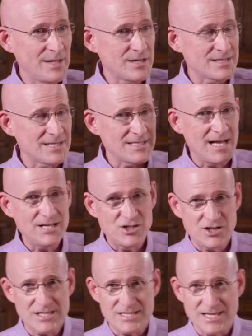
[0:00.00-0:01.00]
Because it's not
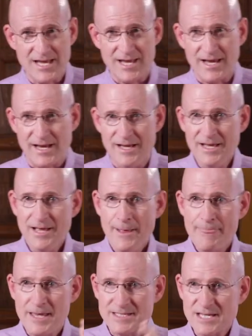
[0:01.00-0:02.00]
just saying,
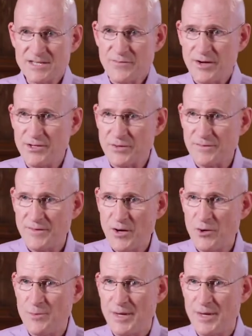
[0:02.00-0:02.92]
is this friend or foe,